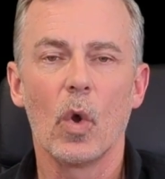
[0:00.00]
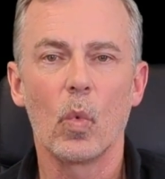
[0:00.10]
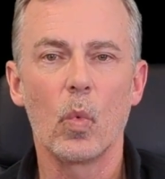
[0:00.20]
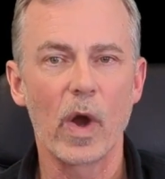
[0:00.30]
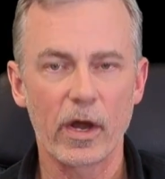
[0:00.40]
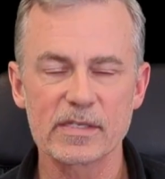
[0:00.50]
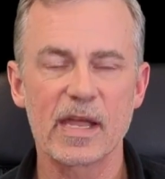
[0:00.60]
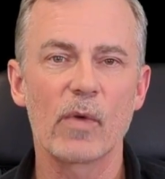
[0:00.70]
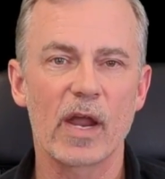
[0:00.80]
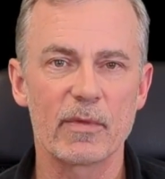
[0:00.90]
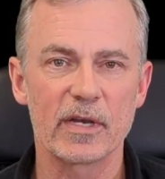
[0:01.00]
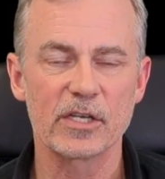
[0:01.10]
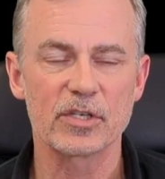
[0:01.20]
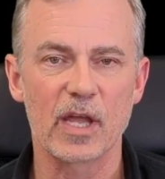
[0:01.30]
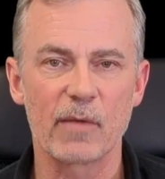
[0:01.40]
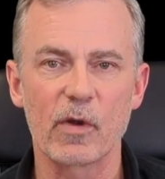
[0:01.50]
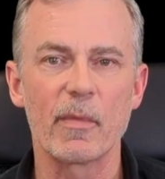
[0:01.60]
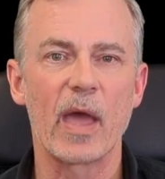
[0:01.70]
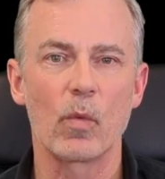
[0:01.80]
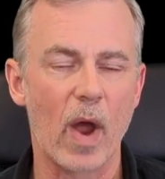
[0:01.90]
Where does that recommendation come from,
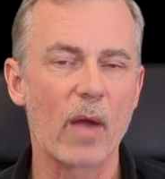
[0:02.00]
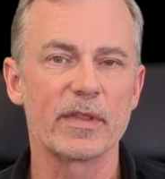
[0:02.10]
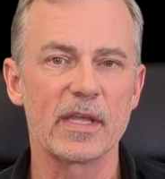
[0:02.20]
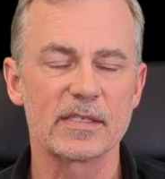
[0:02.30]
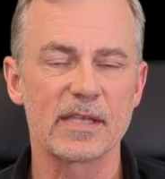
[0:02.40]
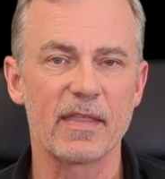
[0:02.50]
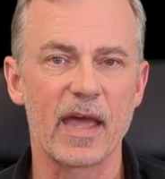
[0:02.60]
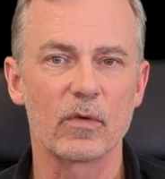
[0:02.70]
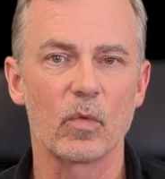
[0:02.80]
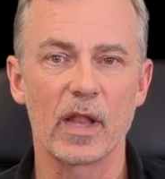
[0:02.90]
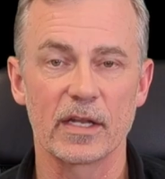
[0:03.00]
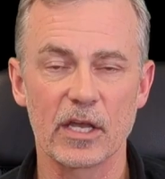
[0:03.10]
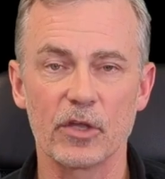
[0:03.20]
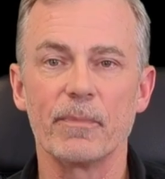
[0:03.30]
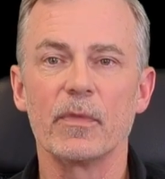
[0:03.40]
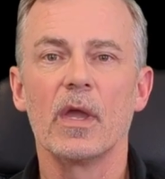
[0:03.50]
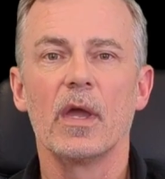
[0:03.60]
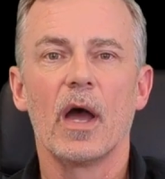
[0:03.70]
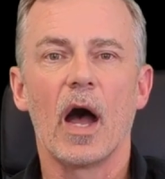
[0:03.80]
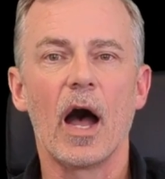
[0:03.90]
and why would they say that? Well, I'll tell you.
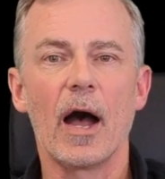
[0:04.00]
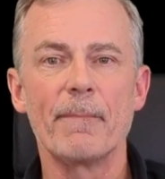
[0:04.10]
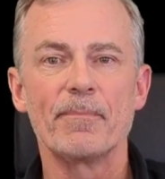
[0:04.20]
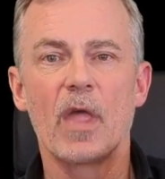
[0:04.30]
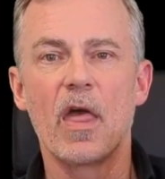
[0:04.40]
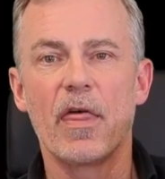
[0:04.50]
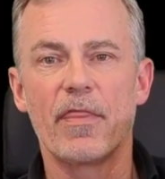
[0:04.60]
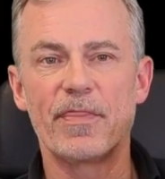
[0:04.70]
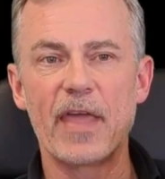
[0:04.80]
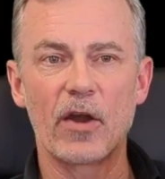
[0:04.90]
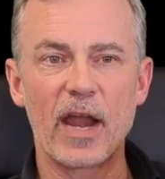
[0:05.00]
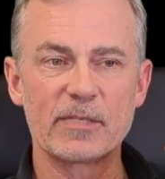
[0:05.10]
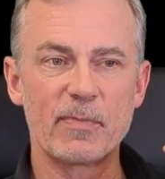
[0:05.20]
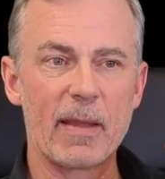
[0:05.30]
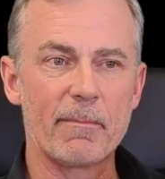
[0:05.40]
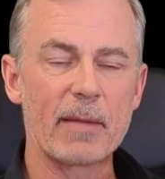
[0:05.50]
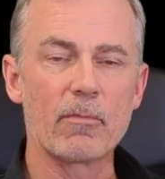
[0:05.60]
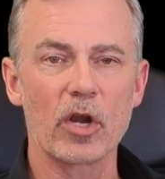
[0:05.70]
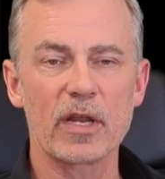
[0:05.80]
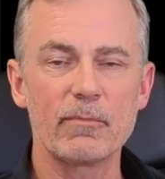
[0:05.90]
There has been a big
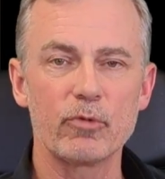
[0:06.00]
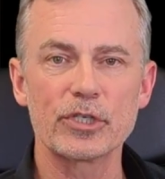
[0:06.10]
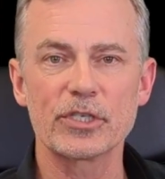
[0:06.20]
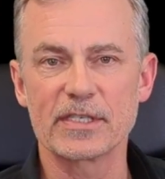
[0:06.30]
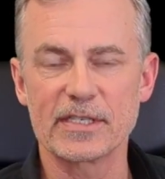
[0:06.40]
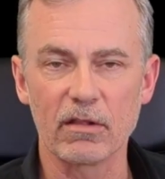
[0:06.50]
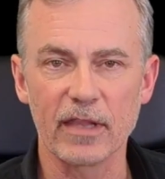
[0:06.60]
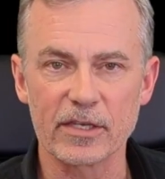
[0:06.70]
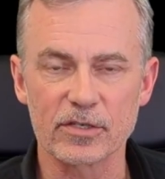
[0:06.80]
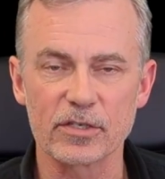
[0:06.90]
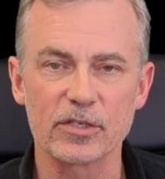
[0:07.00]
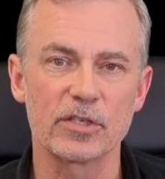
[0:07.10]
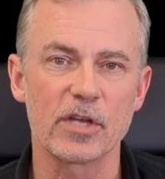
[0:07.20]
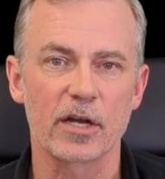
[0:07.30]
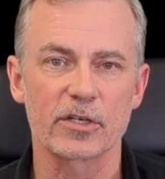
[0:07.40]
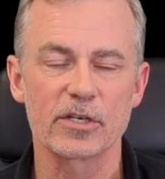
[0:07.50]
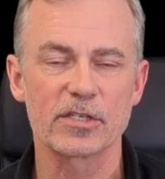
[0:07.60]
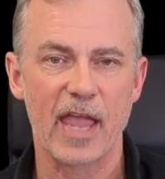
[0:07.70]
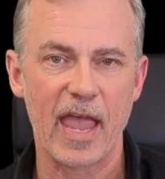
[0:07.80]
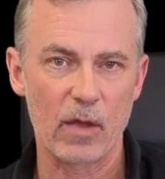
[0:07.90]
marketing push to sell lasers to
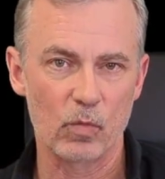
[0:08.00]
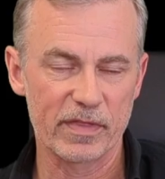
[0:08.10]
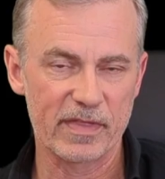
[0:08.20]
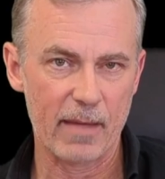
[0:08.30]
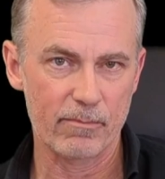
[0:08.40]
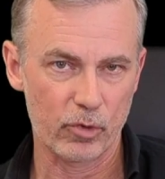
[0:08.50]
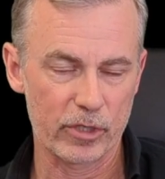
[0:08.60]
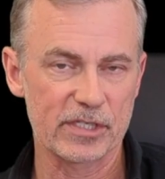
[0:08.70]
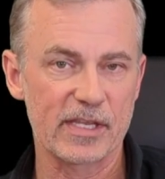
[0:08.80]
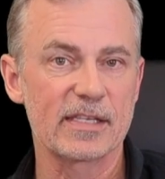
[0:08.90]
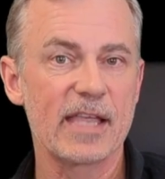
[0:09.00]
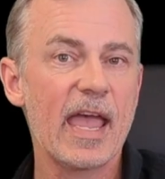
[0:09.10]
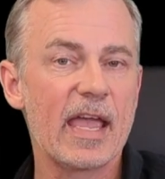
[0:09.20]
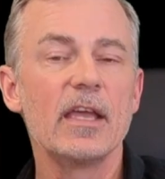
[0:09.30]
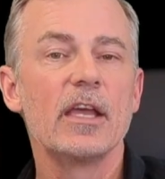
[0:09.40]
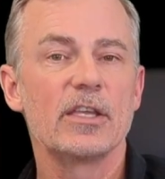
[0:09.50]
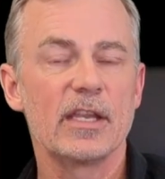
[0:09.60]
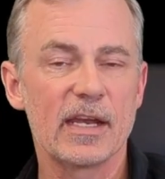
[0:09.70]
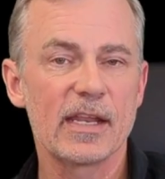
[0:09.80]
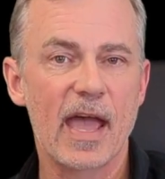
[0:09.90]
doctors, and with that push says, hey, you
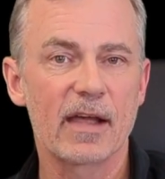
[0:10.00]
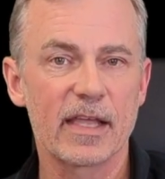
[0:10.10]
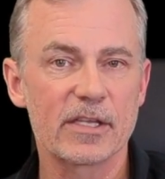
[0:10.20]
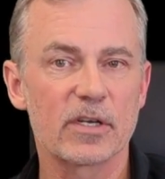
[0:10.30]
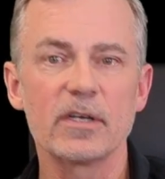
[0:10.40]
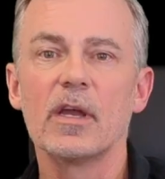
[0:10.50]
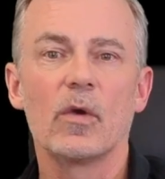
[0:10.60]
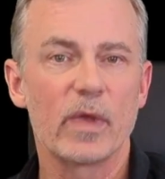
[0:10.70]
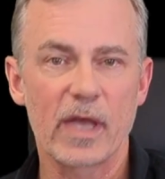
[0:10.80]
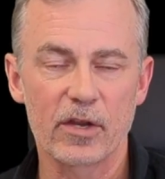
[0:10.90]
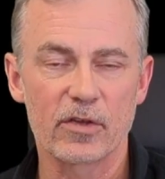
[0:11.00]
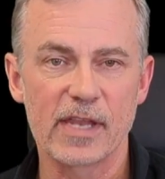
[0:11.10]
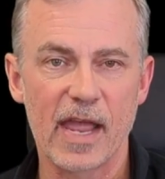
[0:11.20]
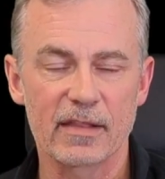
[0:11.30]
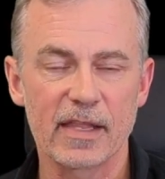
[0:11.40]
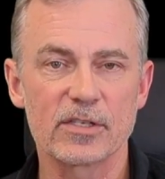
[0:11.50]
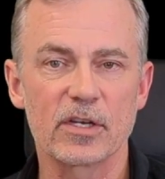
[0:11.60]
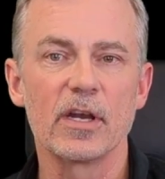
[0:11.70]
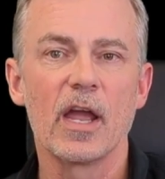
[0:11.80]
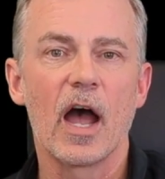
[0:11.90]
need a YAG laser? We got a good YAG
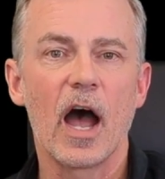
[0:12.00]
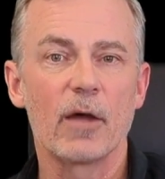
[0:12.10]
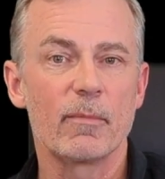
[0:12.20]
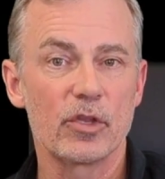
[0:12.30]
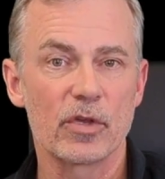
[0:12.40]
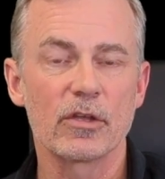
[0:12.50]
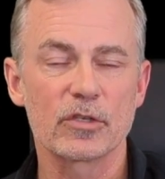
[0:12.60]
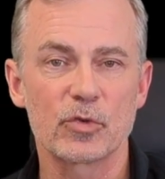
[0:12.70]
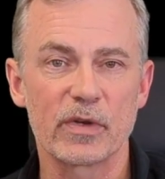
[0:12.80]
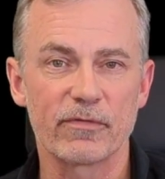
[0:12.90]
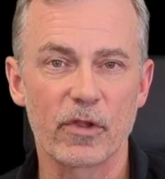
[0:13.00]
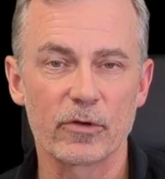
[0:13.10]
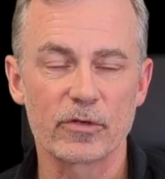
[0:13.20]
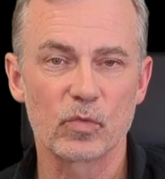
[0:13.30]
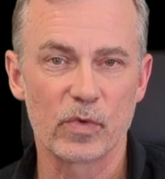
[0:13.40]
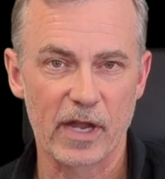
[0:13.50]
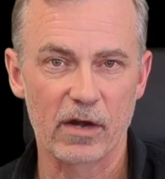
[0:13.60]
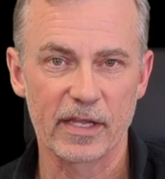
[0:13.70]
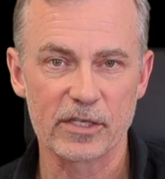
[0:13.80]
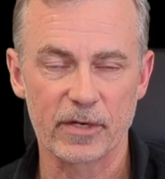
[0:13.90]
laser, but you can also treat floaters with
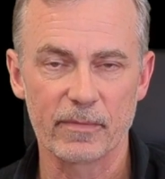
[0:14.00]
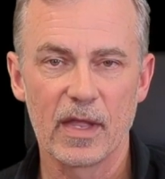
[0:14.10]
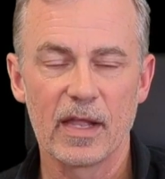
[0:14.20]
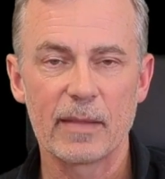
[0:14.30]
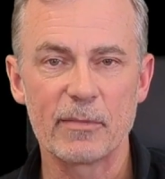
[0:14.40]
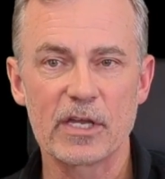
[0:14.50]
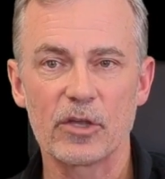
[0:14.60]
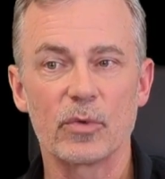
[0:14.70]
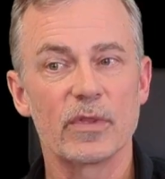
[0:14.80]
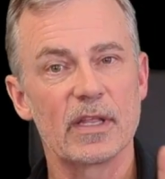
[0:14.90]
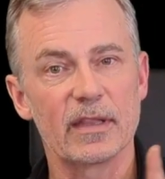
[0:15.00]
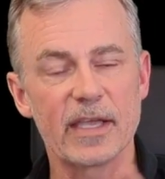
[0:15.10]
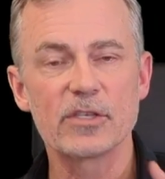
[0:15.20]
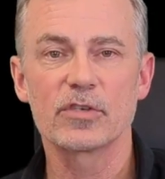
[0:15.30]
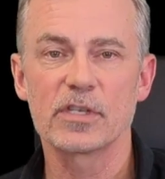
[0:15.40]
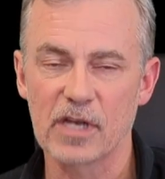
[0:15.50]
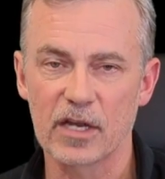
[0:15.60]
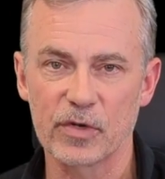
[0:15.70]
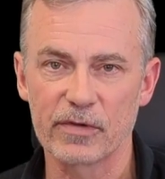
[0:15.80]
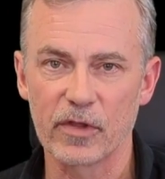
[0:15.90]
our laser. Let me tell you, the laser does
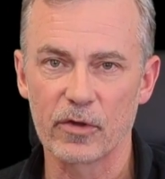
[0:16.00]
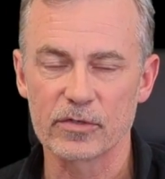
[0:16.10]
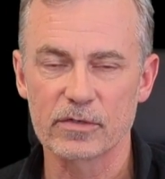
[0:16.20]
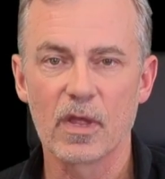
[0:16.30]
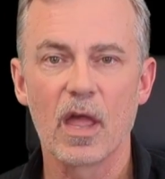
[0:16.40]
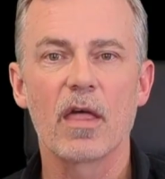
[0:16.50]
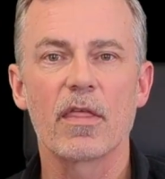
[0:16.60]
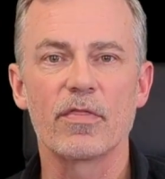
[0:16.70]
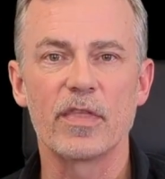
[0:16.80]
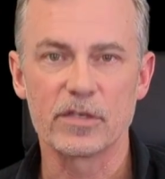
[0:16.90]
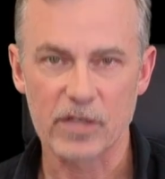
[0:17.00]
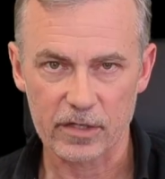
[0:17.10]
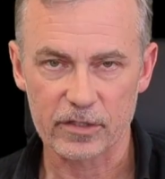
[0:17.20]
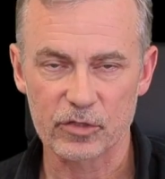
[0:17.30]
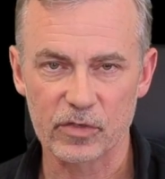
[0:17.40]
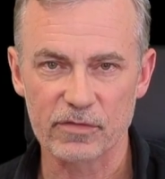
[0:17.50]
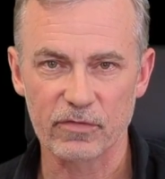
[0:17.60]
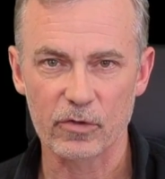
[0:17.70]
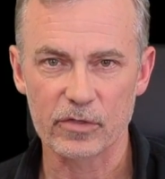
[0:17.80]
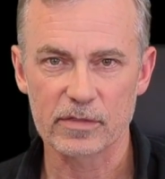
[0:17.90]
not treat floaters. The doctor treats
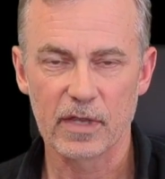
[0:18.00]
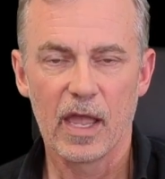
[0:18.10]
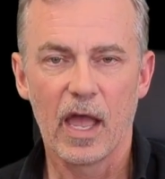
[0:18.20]
floaters.